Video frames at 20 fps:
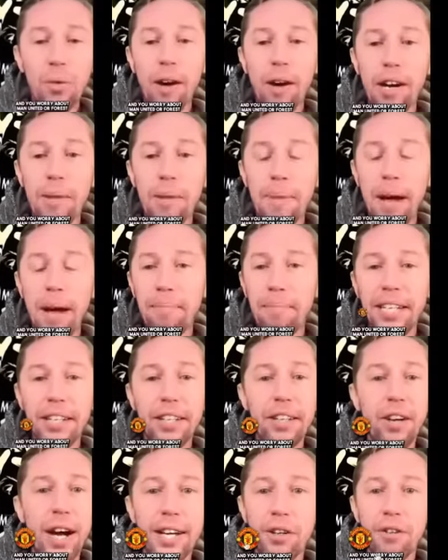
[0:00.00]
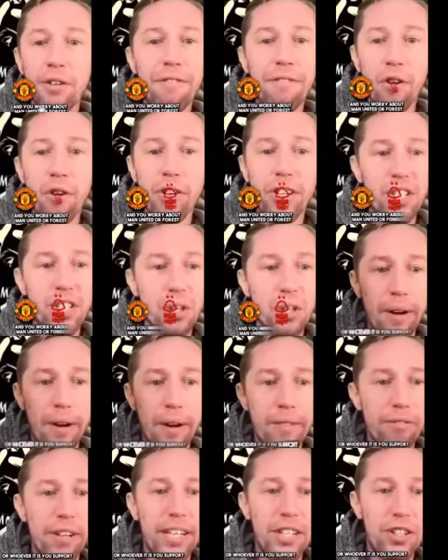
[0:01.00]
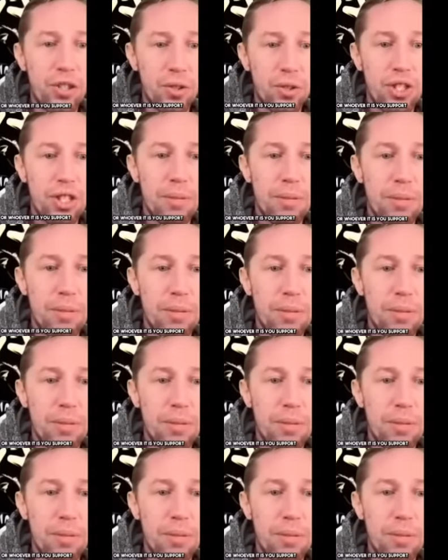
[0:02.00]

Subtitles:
Oh, dear. There it is.